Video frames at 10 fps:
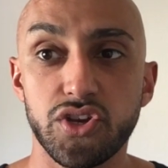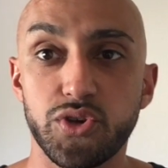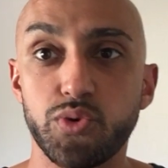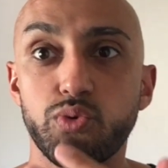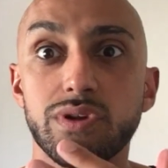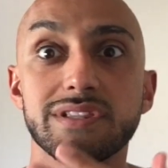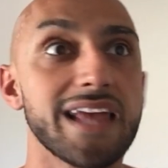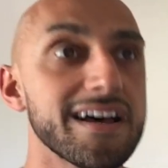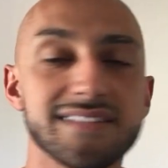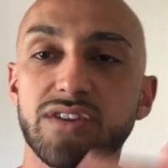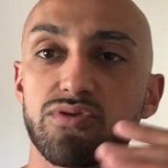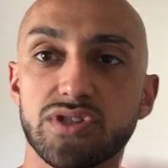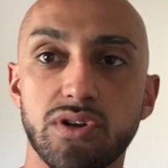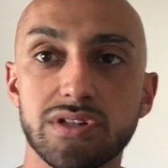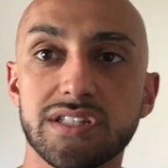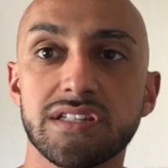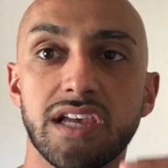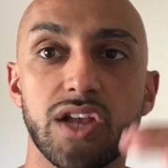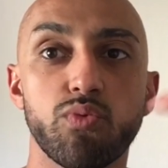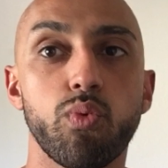you will not see results
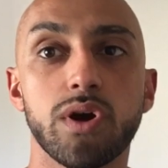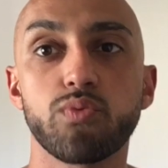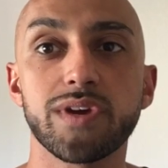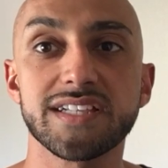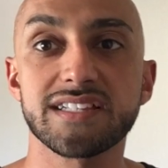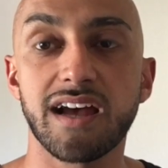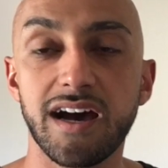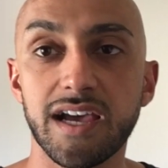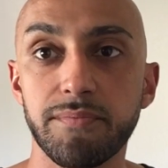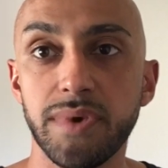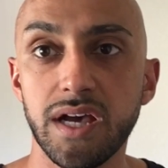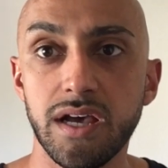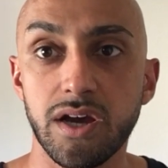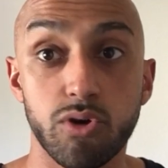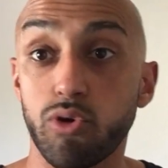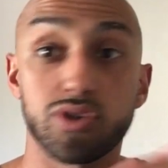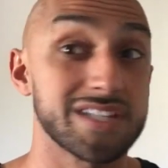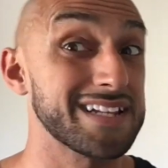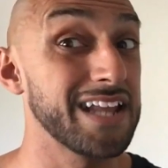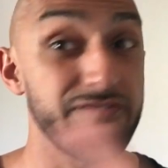in 1 week's time, or
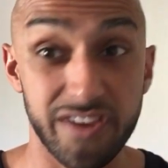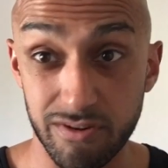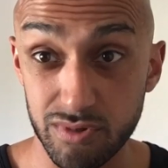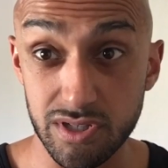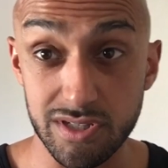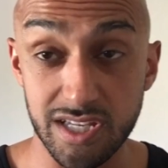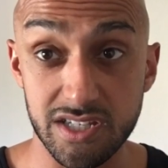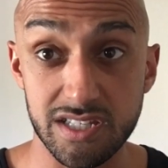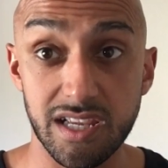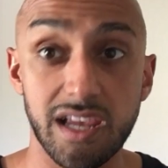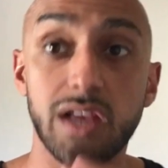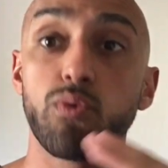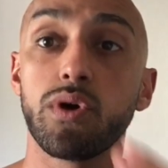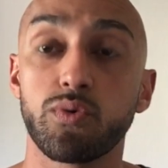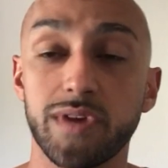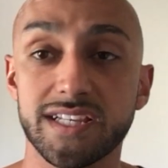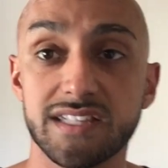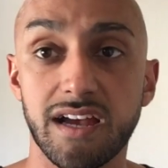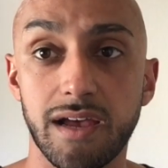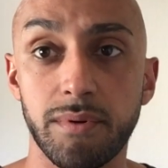significant results, I should say, in 1 week's
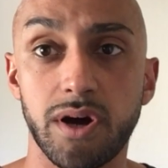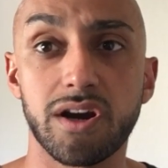time.